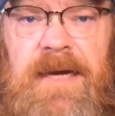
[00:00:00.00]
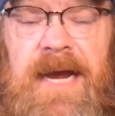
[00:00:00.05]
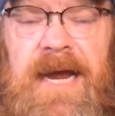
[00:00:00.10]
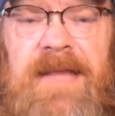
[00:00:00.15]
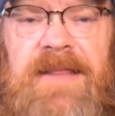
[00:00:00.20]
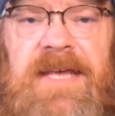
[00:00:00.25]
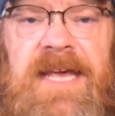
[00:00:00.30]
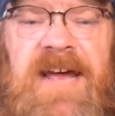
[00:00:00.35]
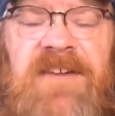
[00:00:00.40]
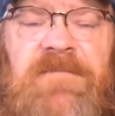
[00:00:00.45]

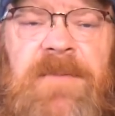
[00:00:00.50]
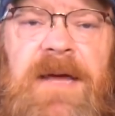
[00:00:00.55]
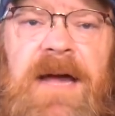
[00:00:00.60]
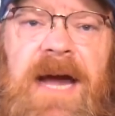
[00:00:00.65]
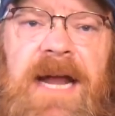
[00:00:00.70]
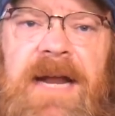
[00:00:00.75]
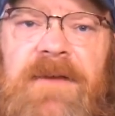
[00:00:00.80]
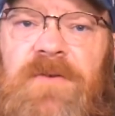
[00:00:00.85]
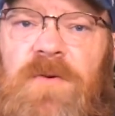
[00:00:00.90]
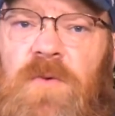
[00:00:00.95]
And the
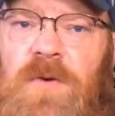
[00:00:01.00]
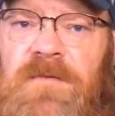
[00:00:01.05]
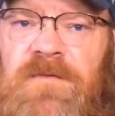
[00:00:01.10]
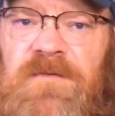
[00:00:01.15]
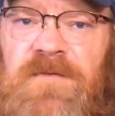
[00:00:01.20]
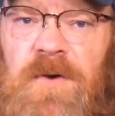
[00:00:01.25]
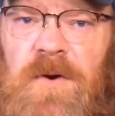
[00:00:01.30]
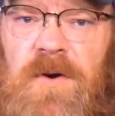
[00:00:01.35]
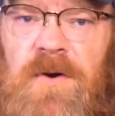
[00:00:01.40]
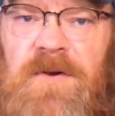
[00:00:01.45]
FBI never
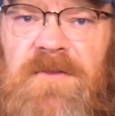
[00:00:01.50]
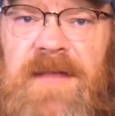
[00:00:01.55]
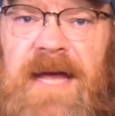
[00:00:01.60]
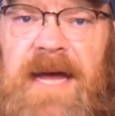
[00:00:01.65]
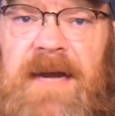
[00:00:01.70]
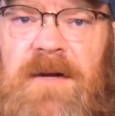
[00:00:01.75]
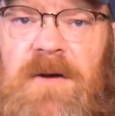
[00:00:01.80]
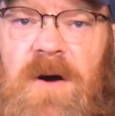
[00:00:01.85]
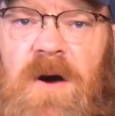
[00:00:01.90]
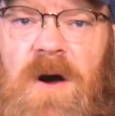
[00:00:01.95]
referred
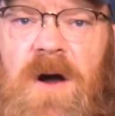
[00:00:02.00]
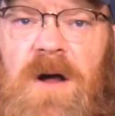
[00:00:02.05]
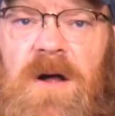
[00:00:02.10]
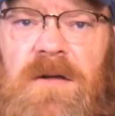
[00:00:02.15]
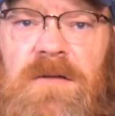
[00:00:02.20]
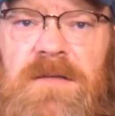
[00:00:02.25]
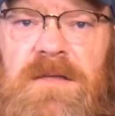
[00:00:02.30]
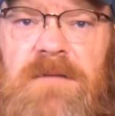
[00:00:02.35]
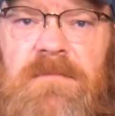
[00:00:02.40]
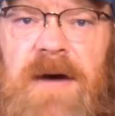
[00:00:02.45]
that
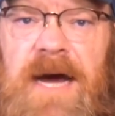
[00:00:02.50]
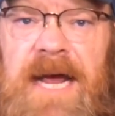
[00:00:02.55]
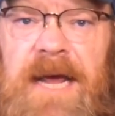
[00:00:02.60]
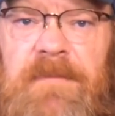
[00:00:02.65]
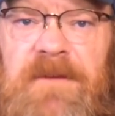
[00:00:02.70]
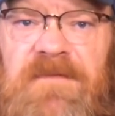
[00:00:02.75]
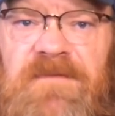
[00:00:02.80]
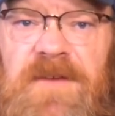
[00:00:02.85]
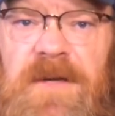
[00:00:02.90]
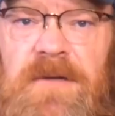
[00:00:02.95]
call to the
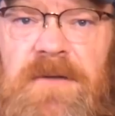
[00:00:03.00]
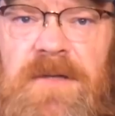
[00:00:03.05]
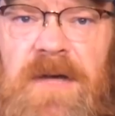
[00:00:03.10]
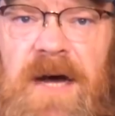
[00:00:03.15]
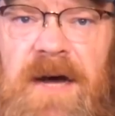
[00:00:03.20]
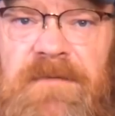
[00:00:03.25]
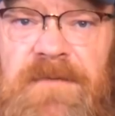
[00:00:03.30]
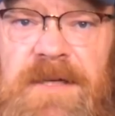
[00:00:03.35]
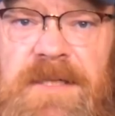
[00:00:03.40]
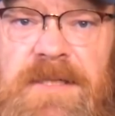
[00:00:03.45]
Miami field
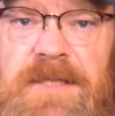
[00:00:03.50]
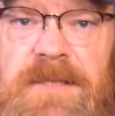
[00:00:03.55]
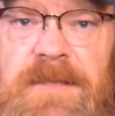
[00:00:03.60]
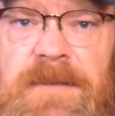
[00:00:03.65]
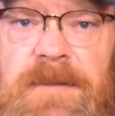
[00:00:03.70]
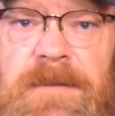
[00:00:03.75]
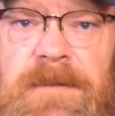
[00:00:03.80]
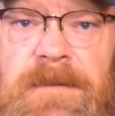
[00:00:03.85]
office.